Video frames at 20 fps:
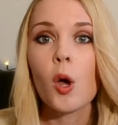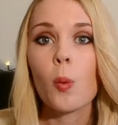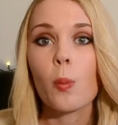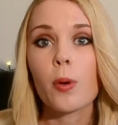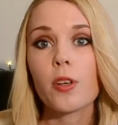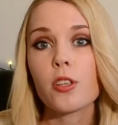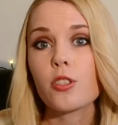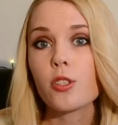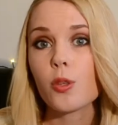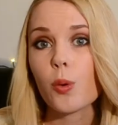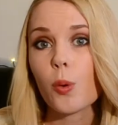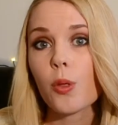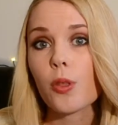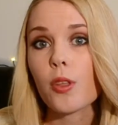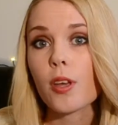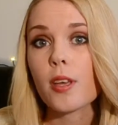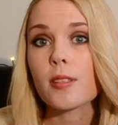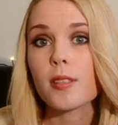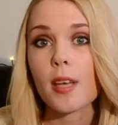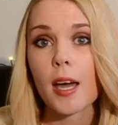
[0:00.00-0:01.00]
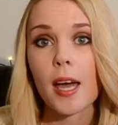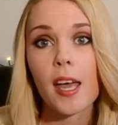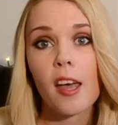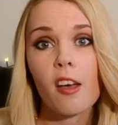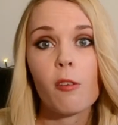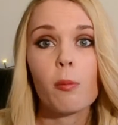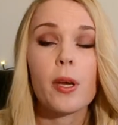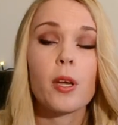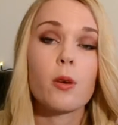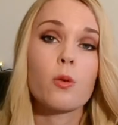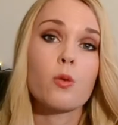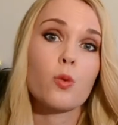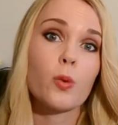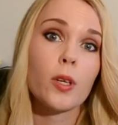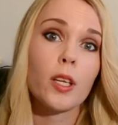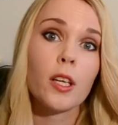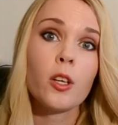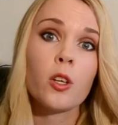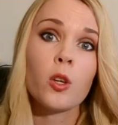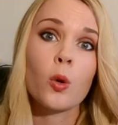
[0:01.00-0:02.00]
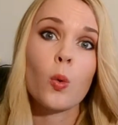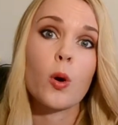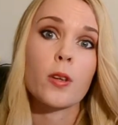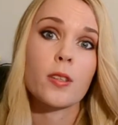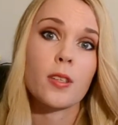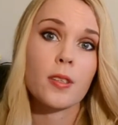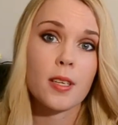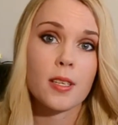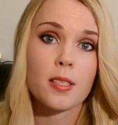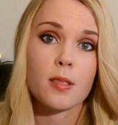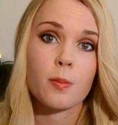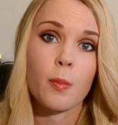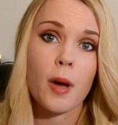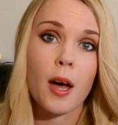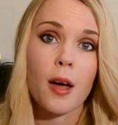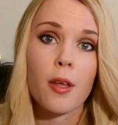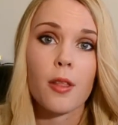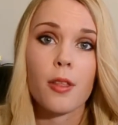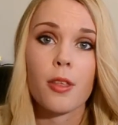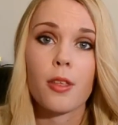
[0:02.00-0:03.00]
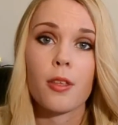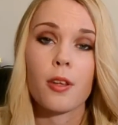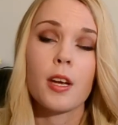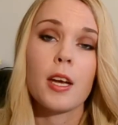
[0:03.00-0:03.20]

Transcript: but the truth is I have been really naughty this month.